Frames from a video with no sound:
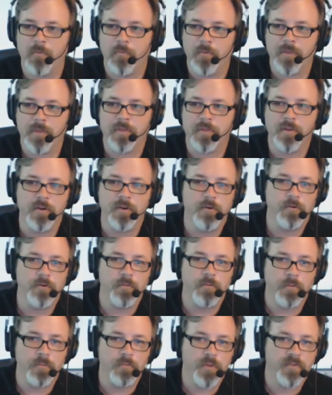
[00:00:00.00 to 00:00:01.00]
with the
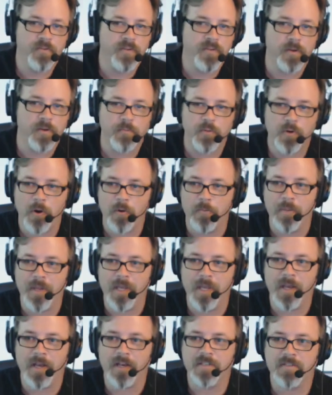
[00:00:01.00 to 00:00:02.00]
new Privia Pro
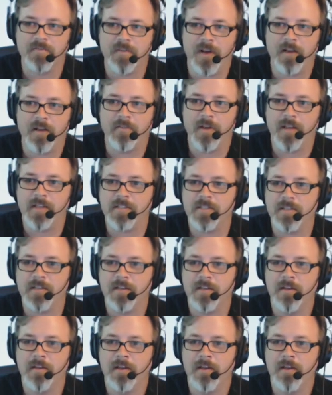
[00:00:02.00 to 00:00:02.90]
PX5S.